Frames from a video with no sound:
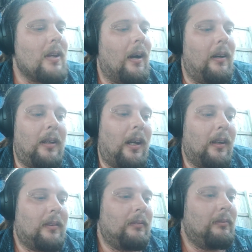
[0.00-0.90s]
So,
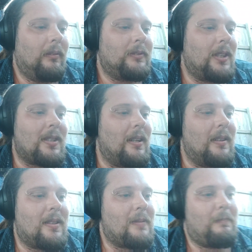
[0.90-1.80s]
yeah,
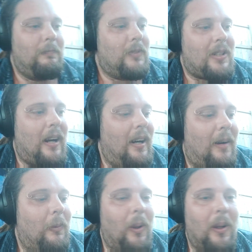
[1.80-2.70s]
it's straight
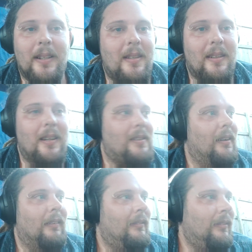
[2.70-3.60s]
up Woolies
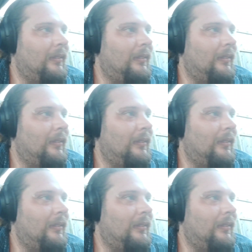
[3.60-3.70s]
edition.